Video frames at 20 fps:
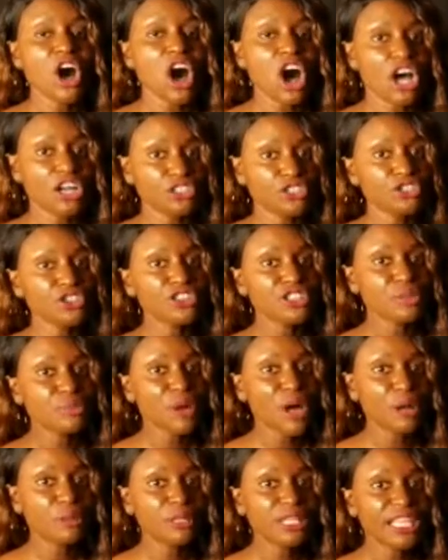under the
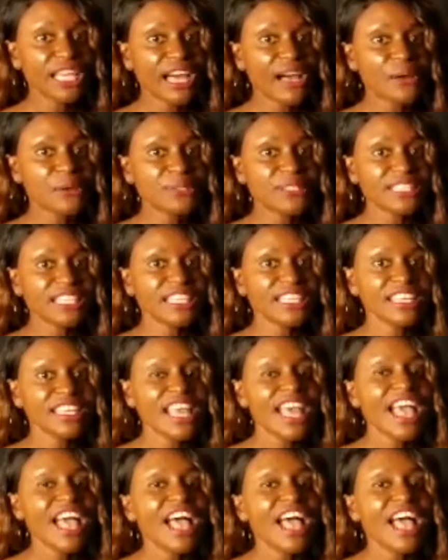public housing